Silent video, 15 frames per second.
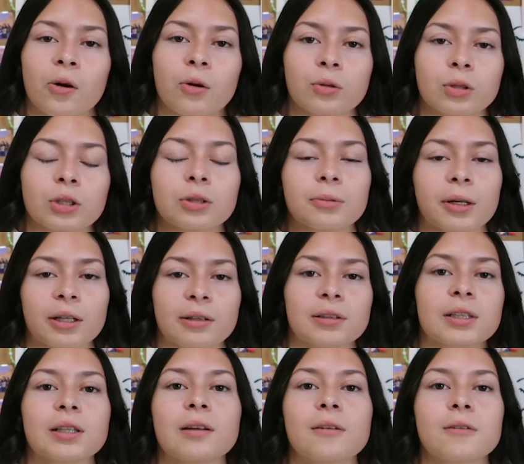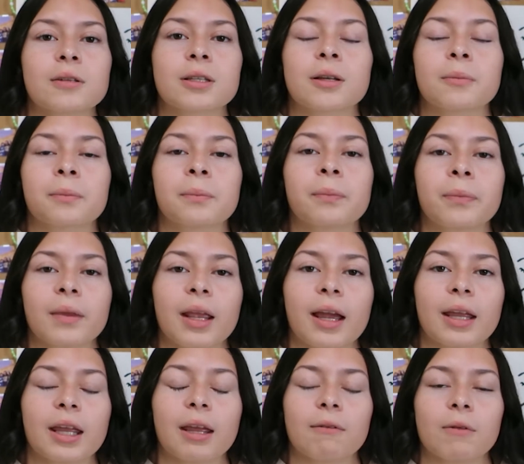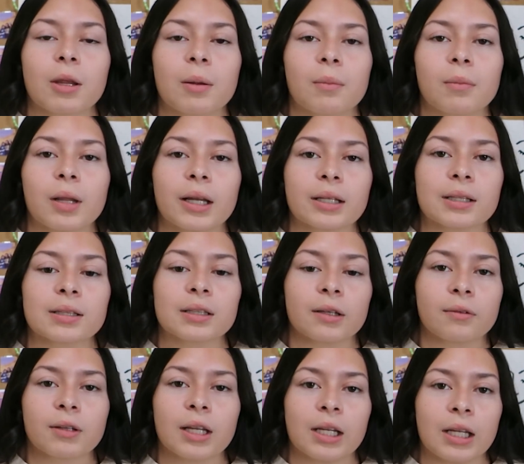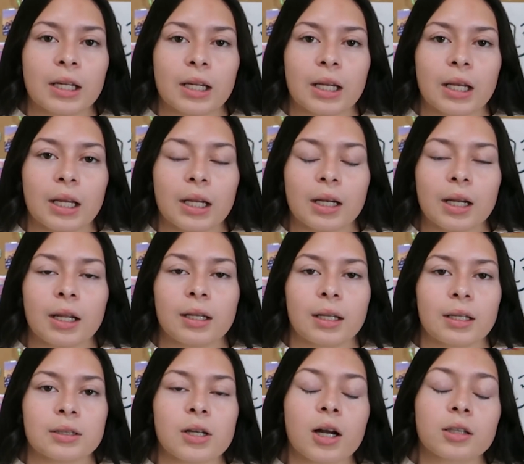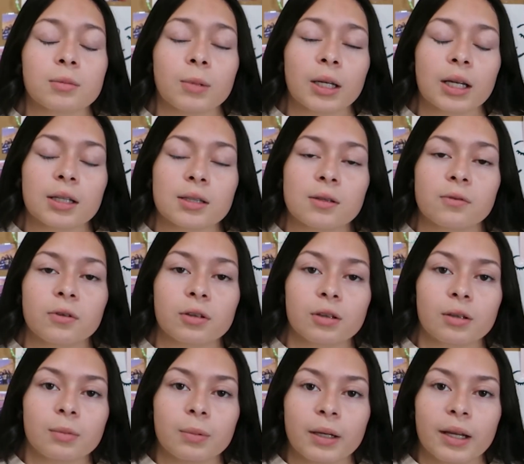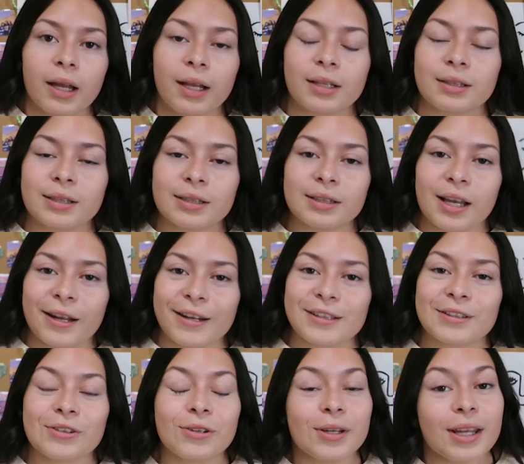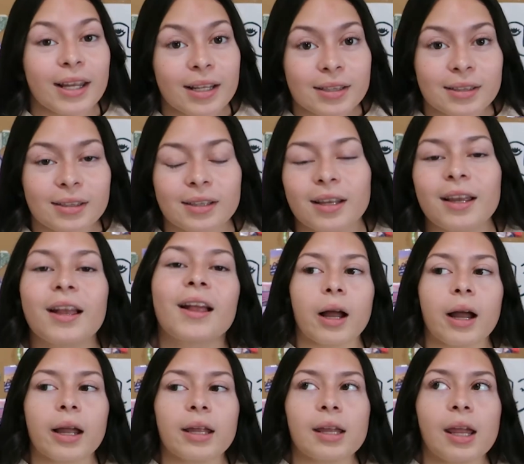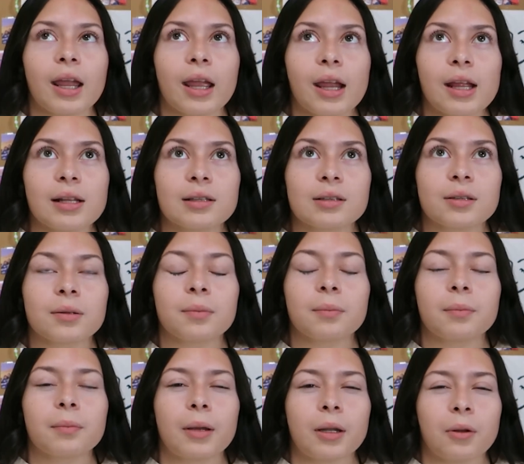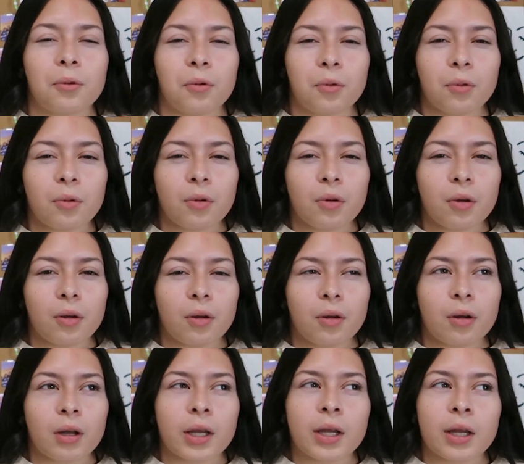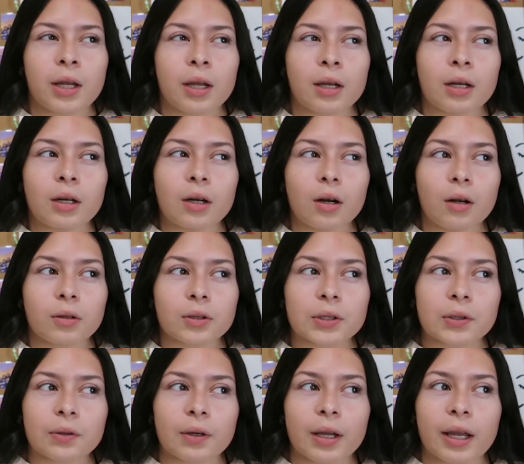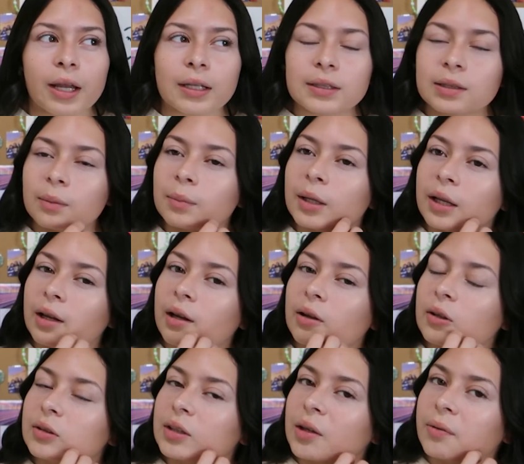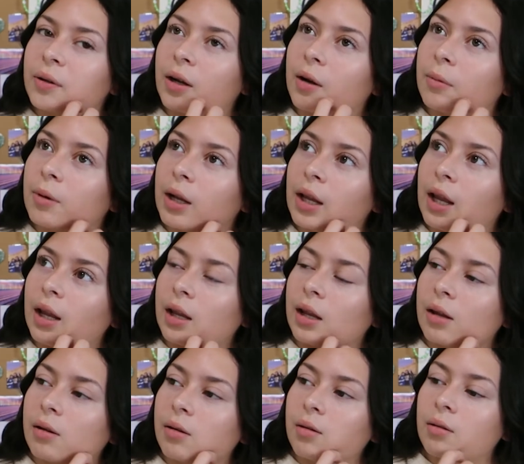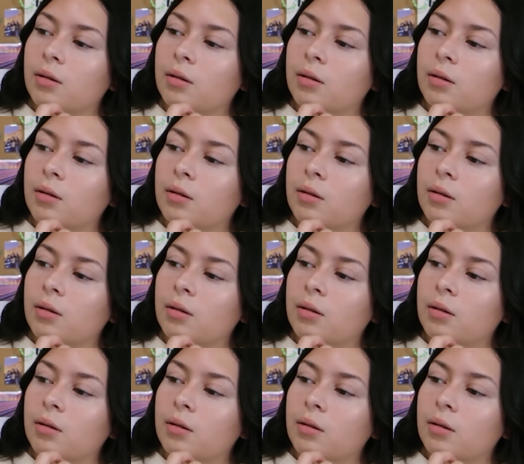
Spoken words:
older relatives, I gave them like the stuff they needed, and then talked to my cousin for a little bit and decided to eat. I ate menudo, also ate something else. I forgot what I ate.